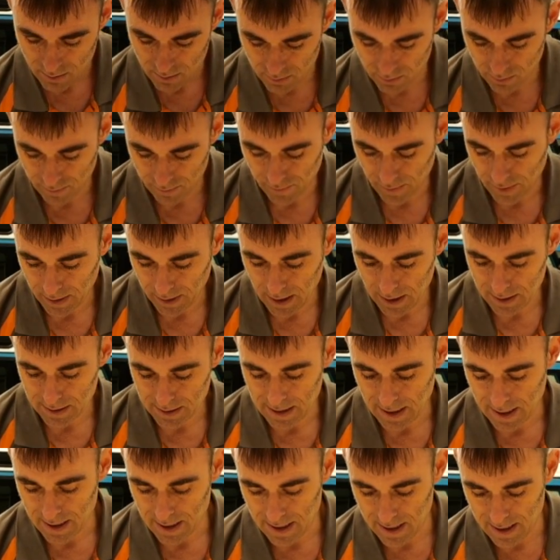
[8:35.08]
If I get
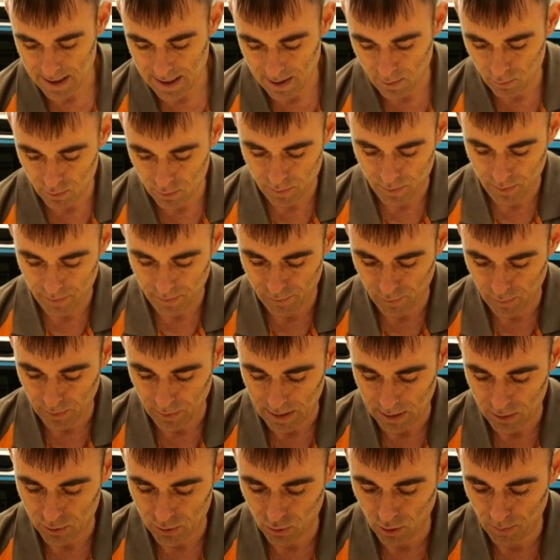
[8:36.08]
that out before
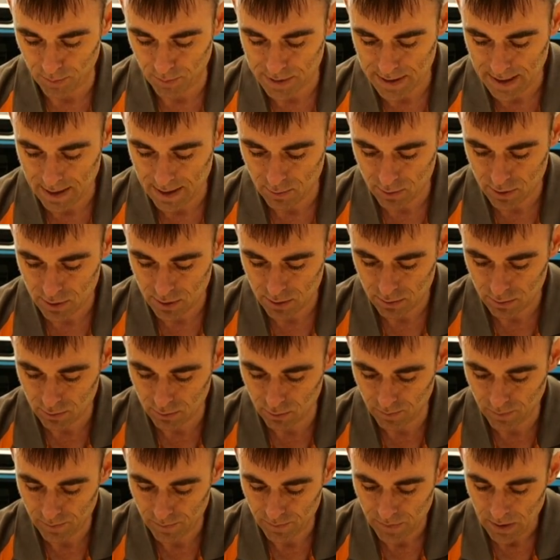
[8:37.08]
that drops out.
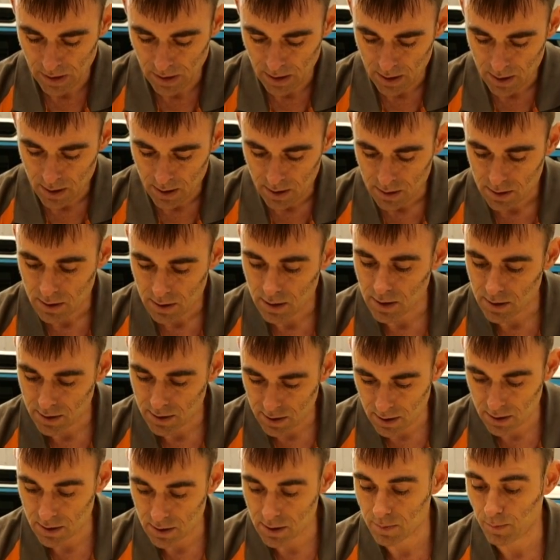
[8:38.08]
So there's a
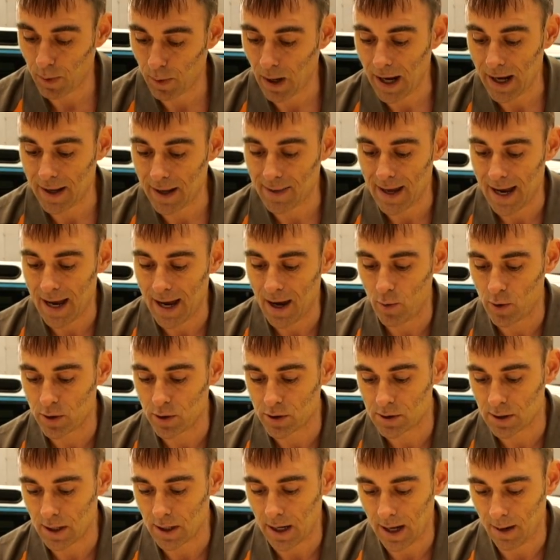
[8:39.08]
display there
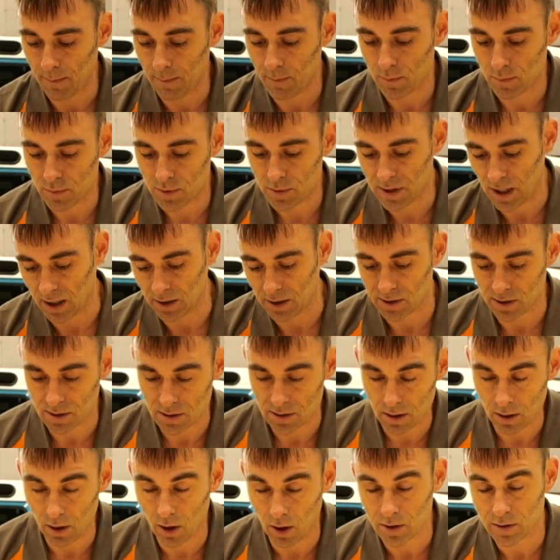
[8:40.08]
which um, tells
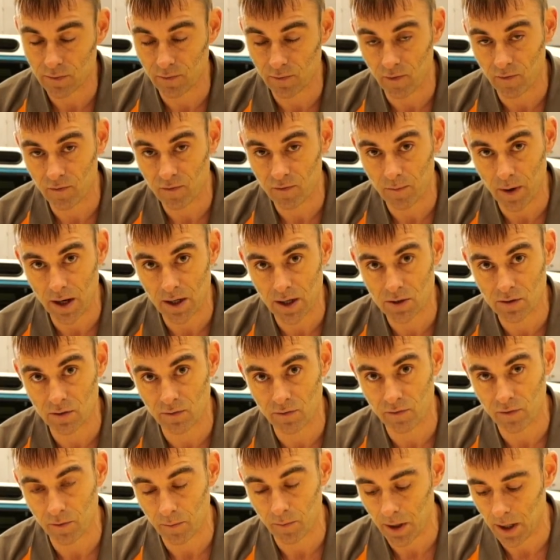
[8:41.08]
us lots of
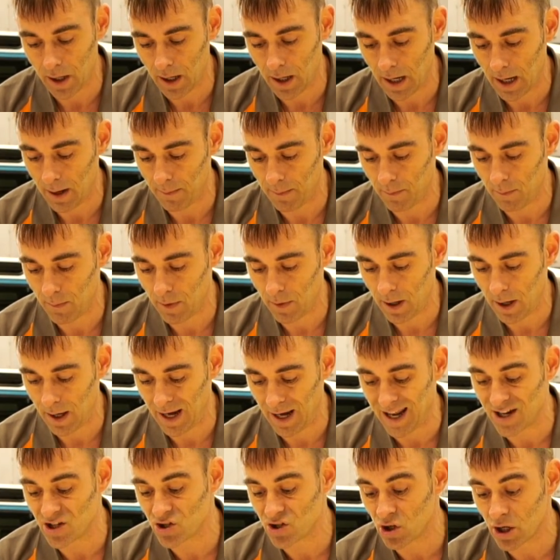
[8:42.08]
information from a, um, an
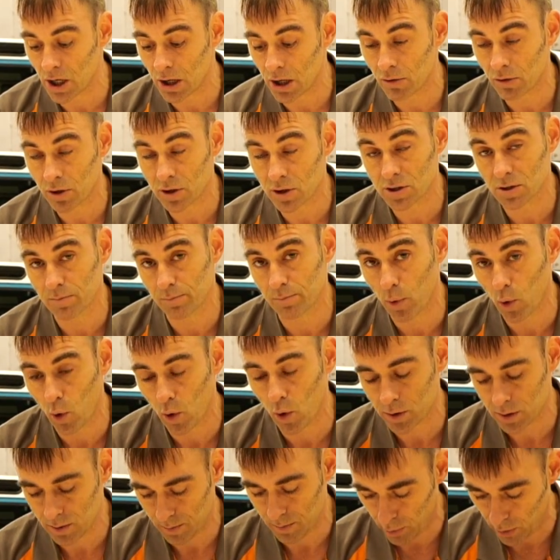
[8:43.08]
engineering
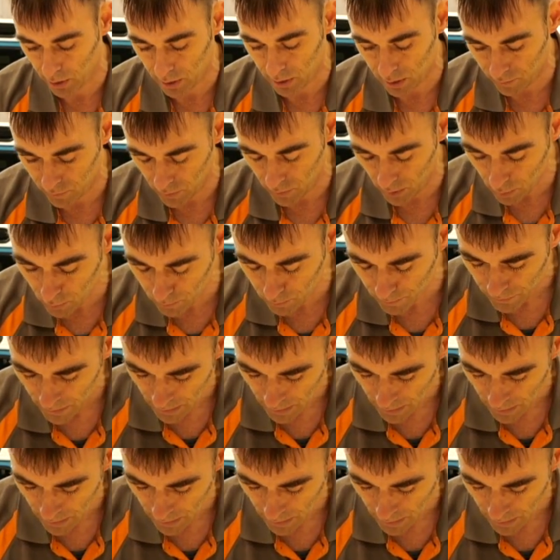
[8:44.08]
support point of view.